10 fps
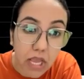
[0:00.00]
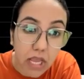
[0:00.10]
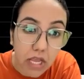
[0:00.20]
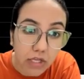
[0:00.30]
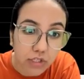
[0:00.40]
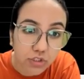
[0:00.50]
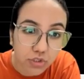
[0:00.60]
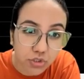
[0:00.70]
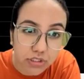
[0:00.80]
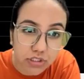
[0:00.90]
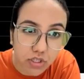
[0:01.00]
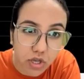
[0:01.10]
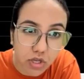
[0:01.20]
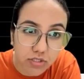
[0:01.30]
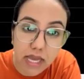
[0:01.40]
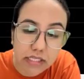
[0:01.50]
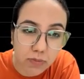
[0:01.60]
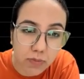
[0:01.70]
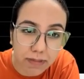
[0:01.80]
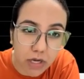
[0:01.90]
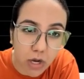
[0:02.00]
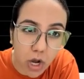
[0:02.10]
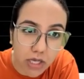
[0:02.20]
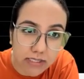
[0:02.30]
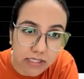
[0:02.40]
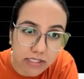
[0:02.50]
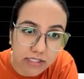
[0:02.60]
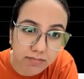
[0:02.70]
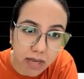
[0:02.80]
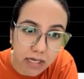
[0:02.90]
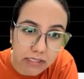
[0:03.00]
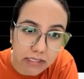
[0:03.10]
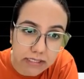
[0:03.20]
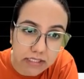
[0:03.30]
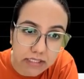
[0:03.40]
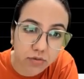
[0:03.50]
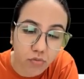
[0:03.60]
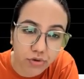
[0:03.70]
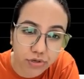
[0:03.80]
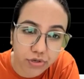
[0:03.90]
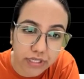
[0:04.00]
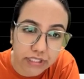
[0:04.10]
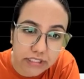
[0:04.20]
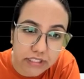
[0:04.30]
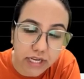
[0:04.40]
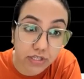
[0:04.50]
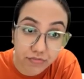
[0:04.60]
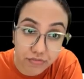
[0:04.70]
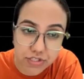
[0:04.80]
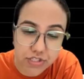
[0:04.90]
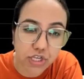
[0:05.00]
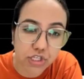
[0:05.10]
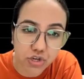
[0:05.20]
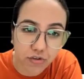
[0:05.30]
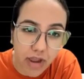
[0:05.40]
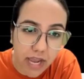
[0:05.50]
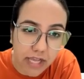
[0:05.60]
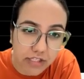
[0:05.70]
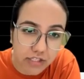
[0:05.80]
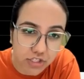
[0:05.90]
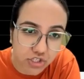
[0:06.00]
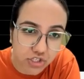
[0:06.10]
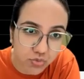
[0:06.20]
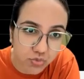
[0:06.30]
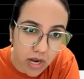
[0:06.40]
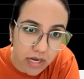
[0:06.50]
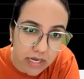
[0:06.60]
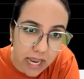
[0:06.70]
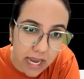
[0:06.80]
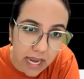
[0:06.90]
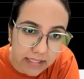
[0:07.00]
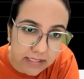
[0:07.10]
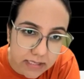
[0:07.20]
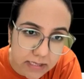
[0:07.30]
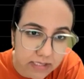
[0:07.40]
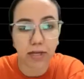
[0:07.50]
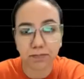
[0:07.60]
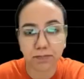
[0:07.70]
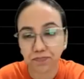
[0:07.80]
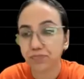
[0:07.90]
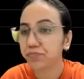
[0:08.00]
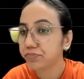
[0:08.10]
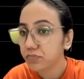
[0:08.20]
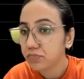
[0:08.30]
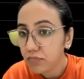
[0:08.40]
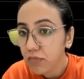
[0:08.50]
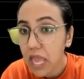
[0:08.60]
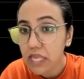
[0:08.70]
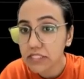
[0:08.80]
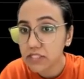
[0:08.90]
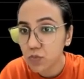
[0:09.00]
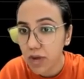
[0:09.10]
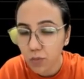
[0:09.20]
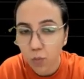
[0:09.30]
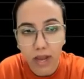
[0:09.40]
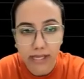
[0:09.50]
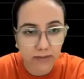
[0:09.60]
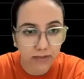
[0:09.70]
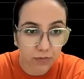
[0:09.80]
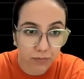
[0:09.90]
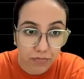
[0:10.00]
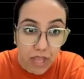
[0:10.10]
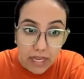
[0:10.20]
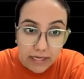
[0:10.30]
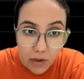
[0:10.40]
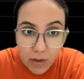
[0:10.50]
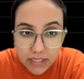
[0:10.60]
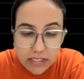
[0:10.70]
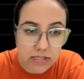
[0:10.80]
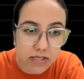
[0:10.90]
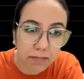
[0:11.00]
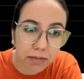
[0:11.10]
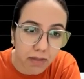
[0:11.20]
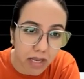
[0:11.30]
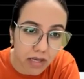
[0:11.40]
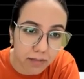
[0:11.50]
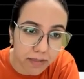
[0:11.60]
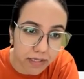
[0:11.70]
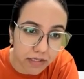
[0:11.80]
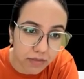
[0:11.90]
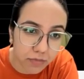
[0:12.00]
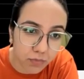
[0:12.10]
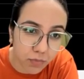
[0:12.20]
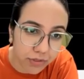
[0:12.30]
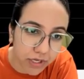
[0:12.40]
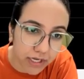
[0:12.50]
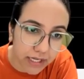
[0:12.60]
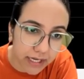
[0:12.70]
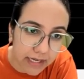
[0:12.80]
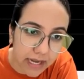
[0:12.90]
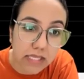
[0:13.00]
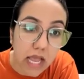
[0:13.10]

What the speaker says: So this is sine x will be cos x minus 0 over integration, differentiation of x is just 1, and this is d1. X is 1, y is 0. Now I can sub in my limit, what you're going to get as